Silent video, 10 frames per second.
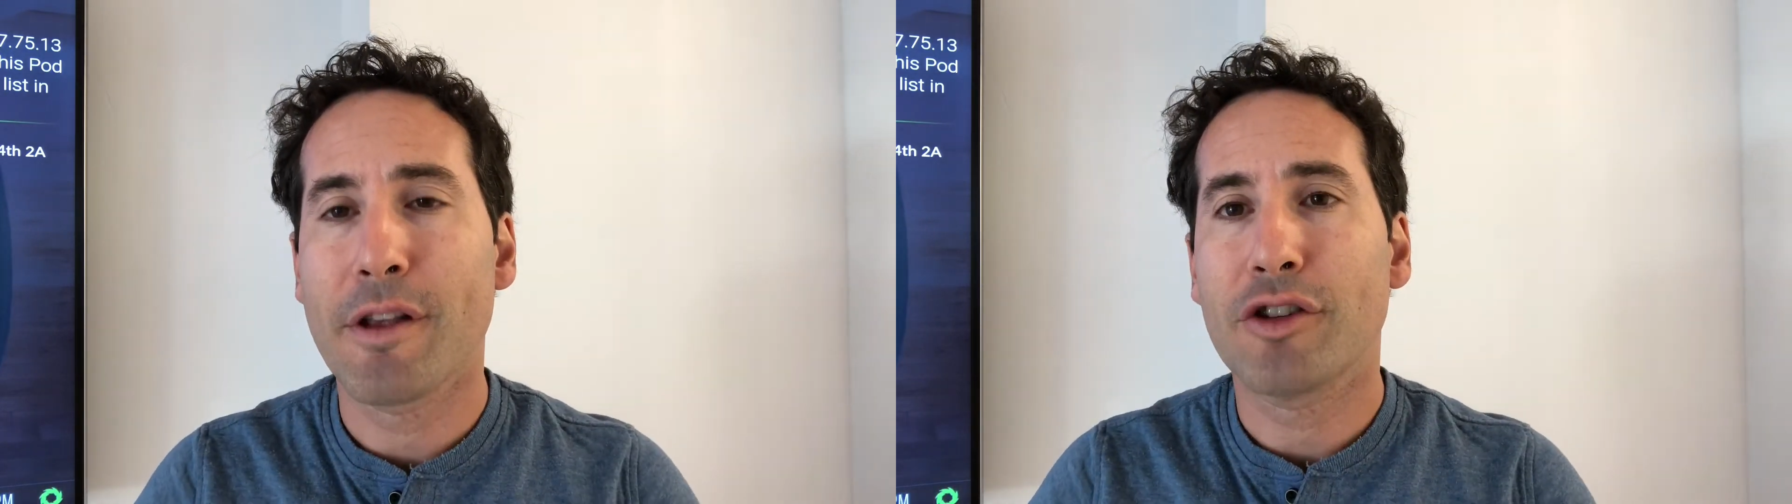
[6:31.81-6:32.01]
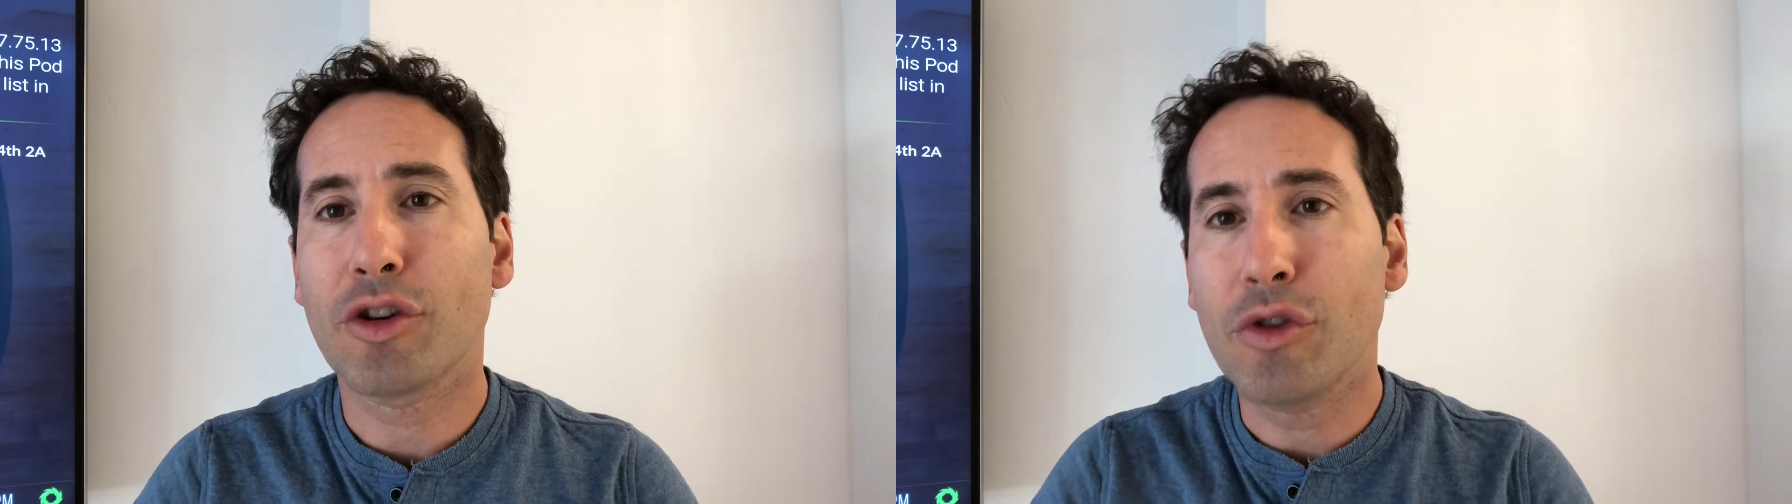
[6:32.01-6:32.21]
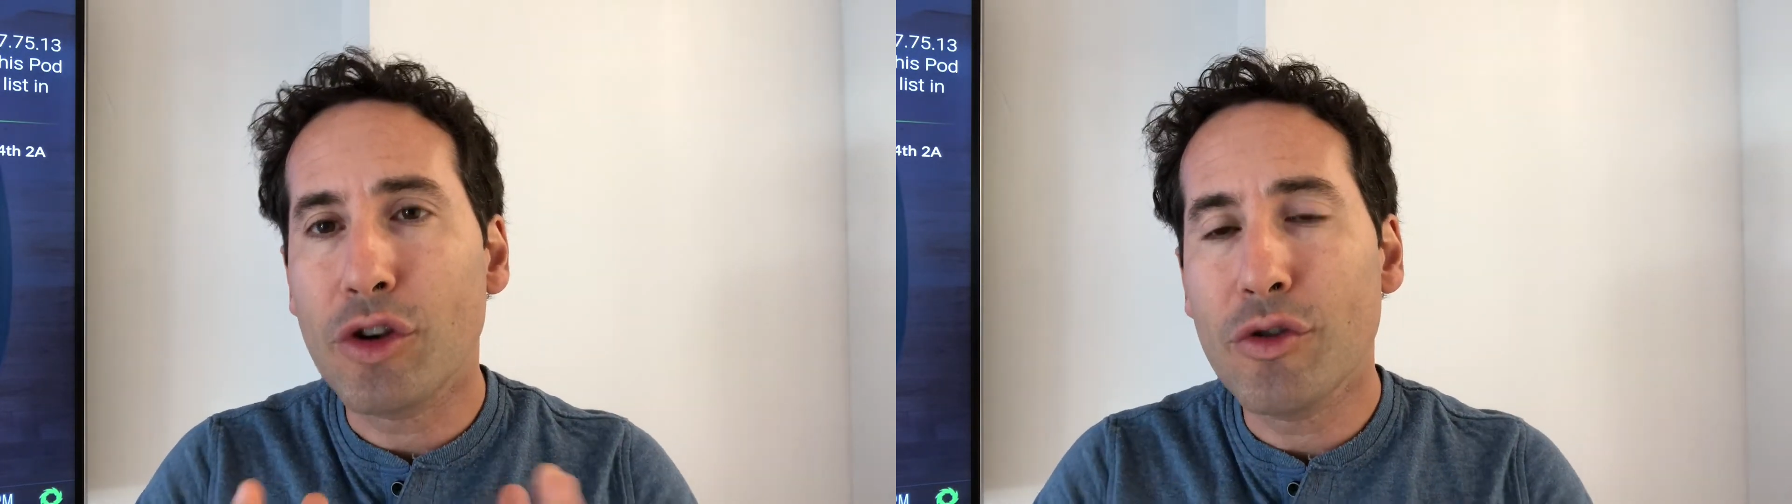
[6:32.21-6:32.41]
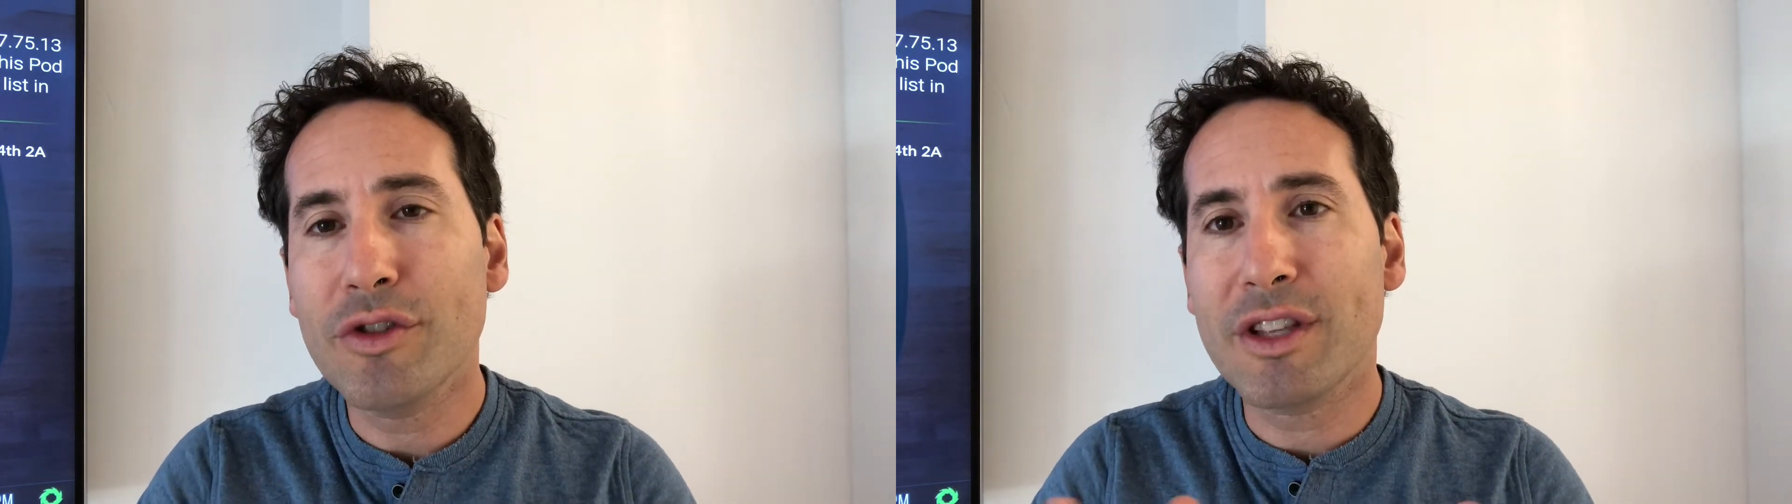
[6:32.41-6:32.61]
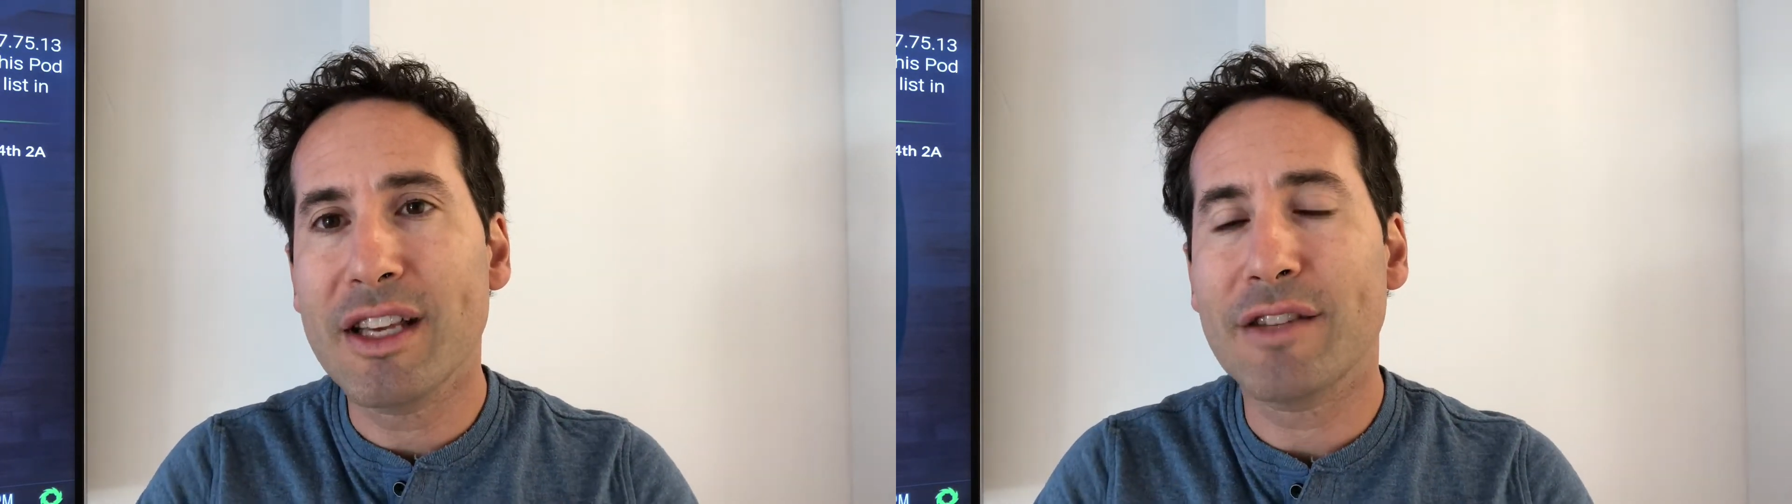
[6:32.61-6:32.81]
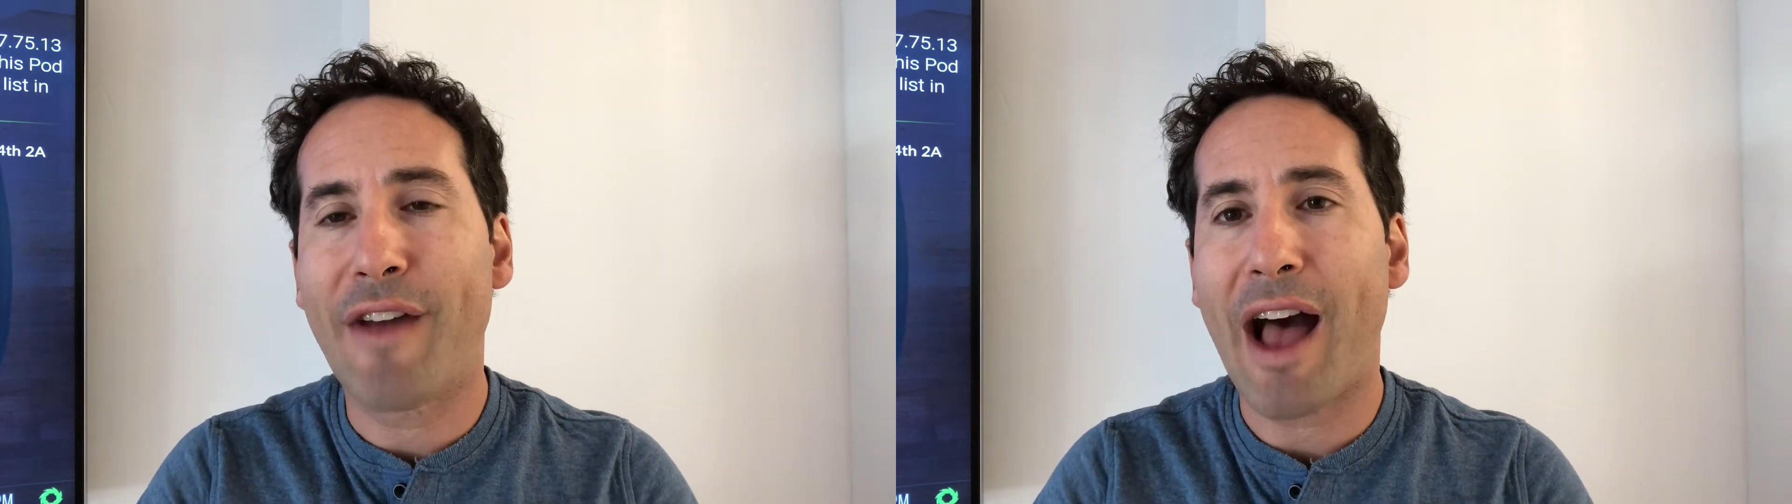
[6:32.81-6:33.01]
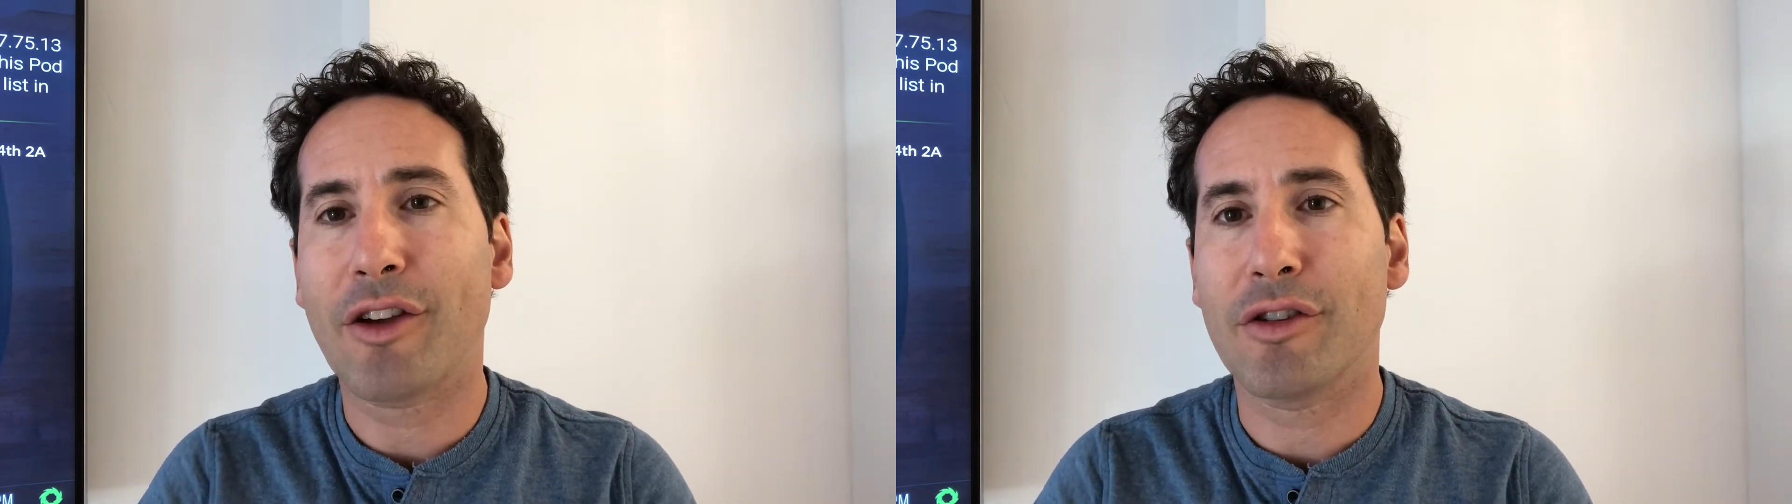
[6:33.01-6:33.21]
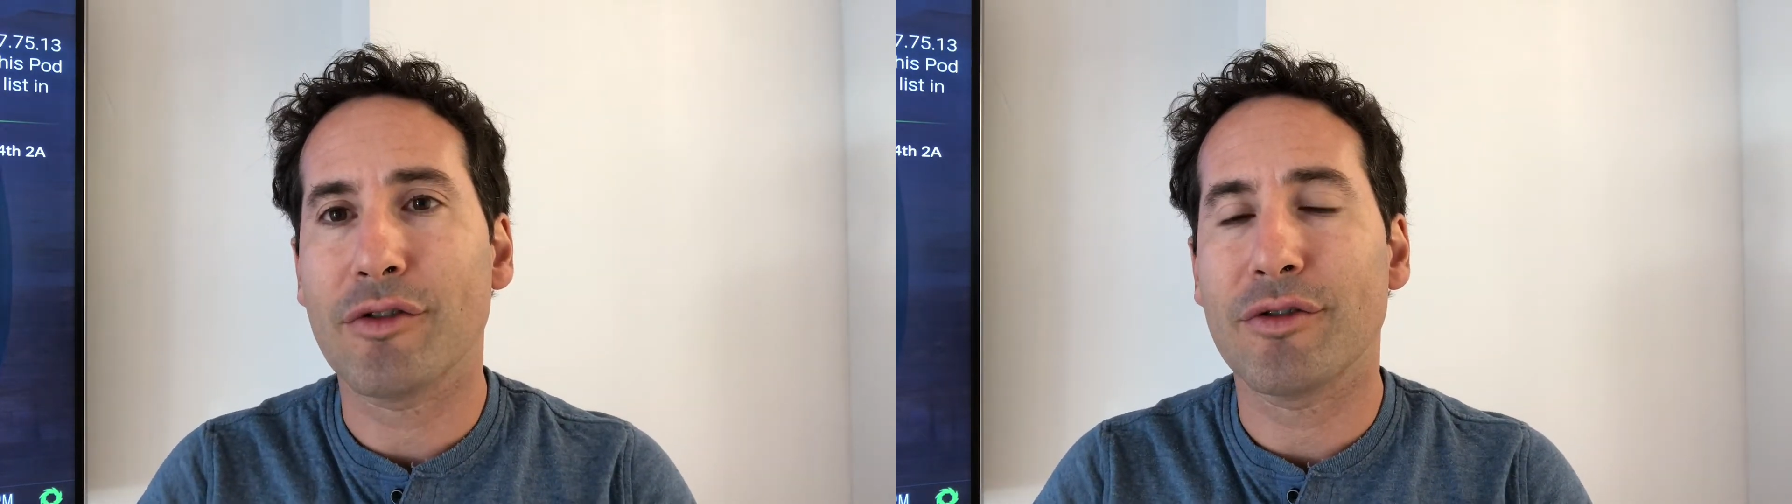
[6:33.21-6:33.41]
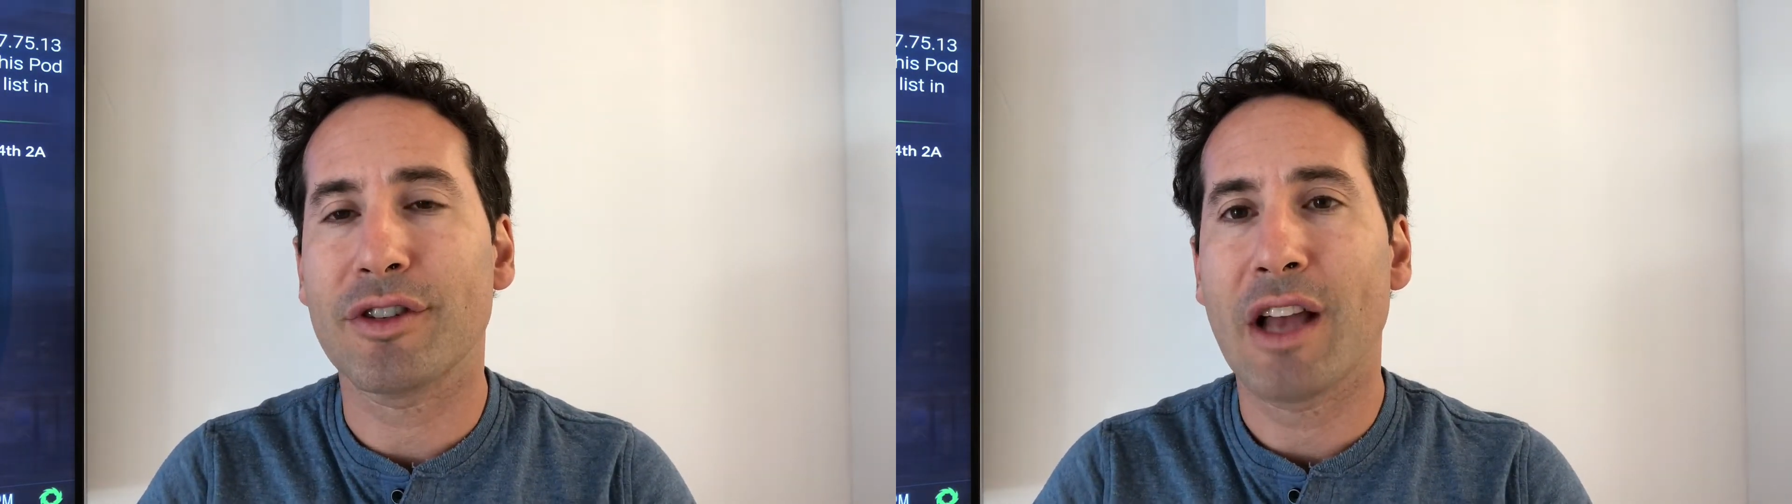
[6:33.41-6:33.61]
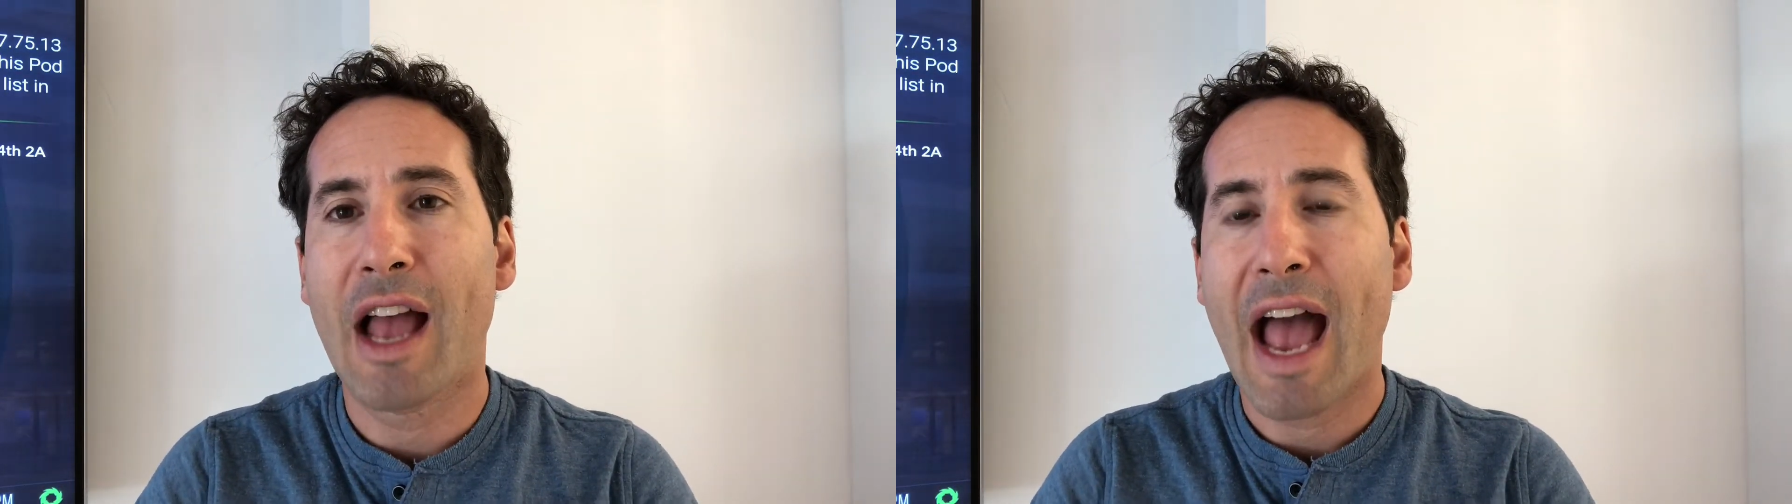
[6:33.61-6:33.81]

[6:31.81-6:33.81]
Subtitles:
So use these values